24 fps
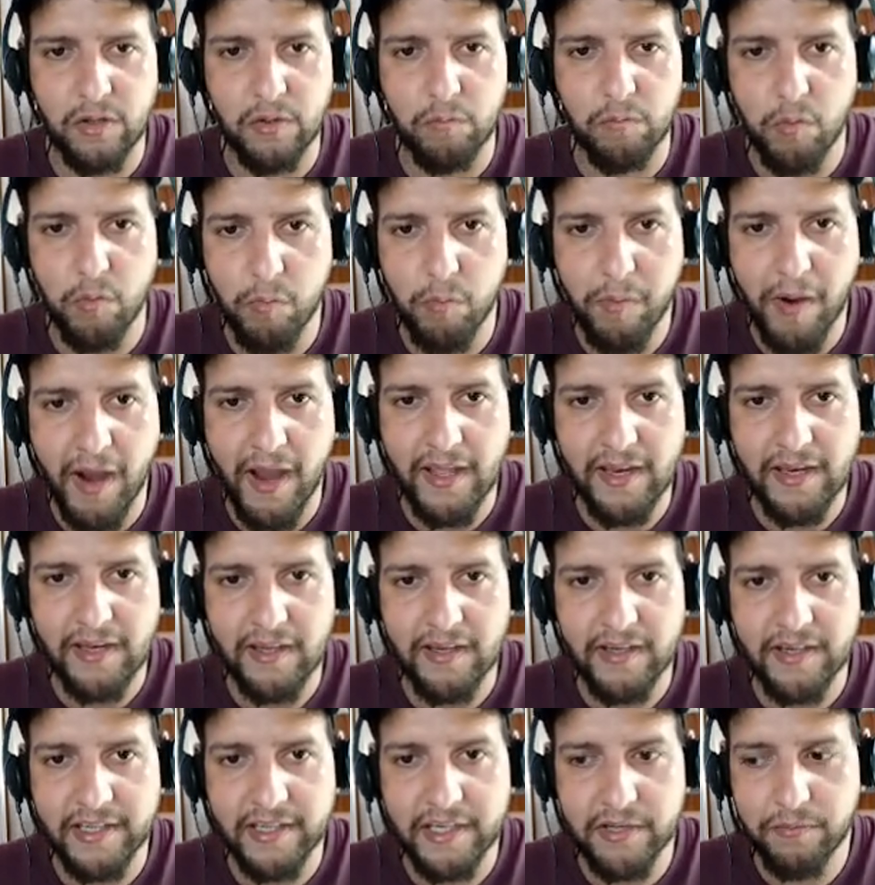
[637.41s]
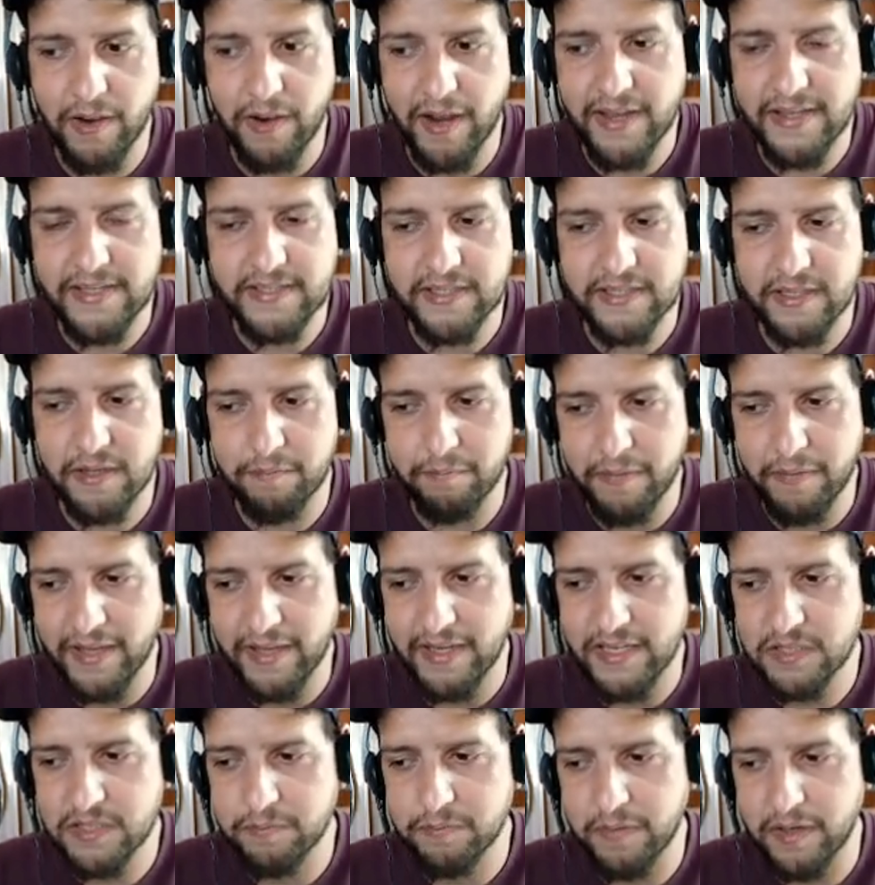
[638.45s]
Mobile Device
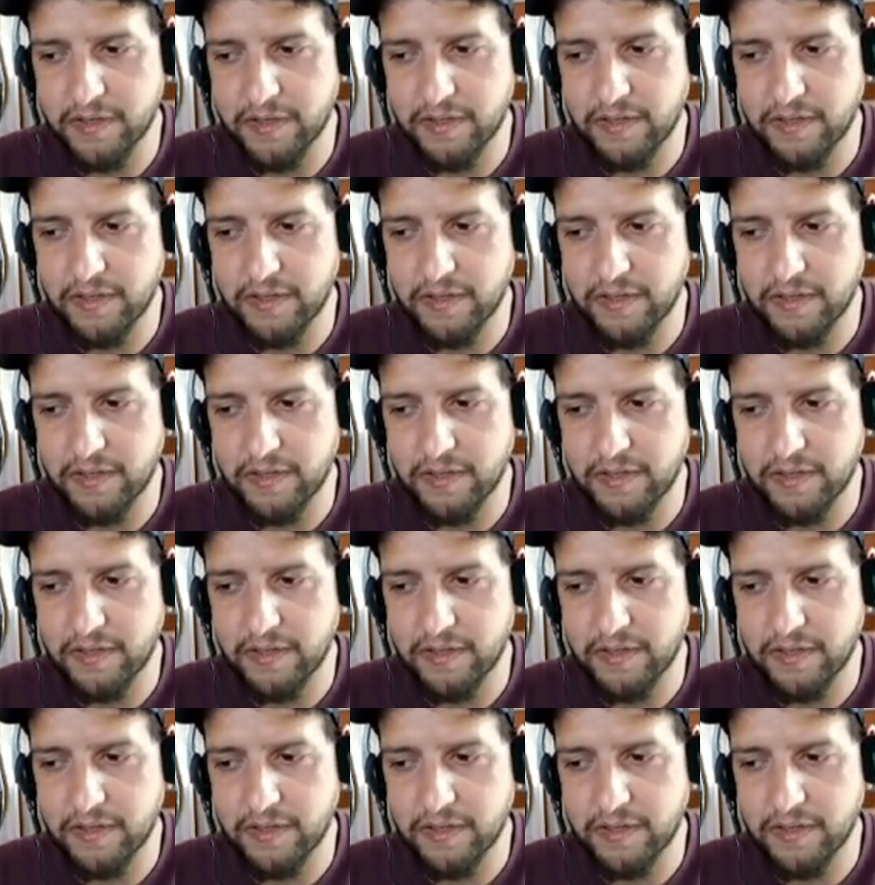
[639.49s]
Management.